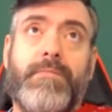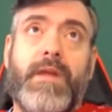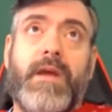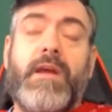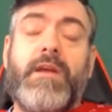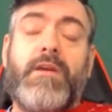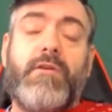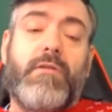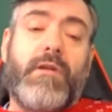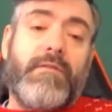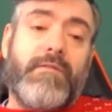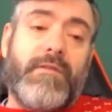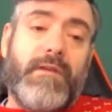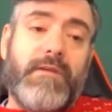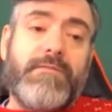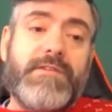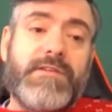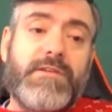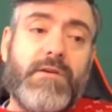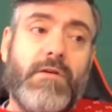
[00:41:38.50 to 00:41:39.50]
you'll have enough
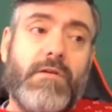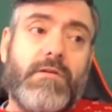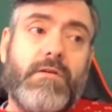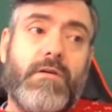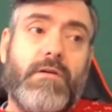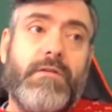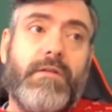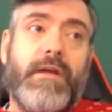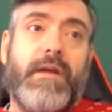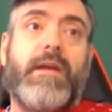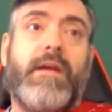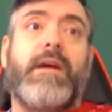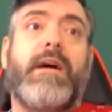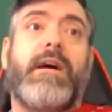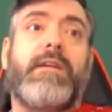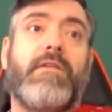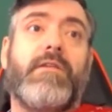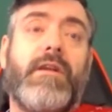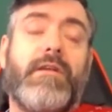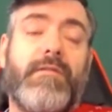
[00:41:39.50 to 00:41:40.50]
stock on there
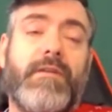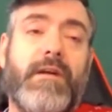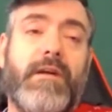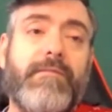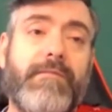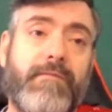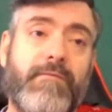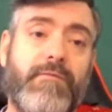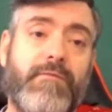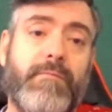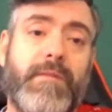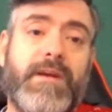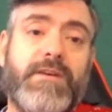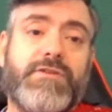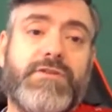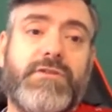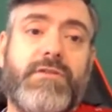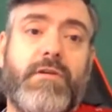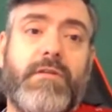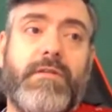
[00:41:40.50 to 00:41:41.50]
and you'll have enough
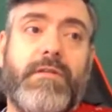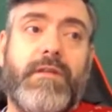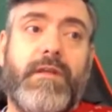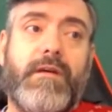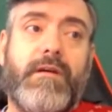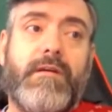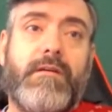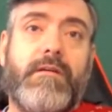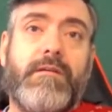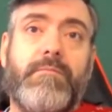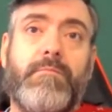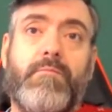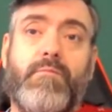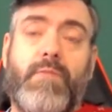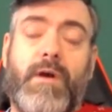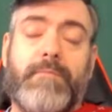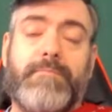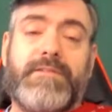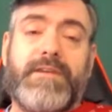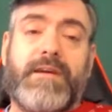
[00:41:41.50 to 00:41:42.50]
information on the
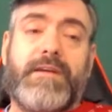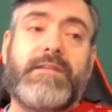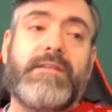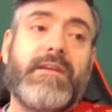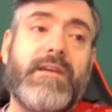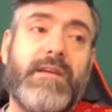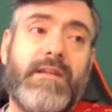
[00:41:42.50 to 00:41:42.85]
website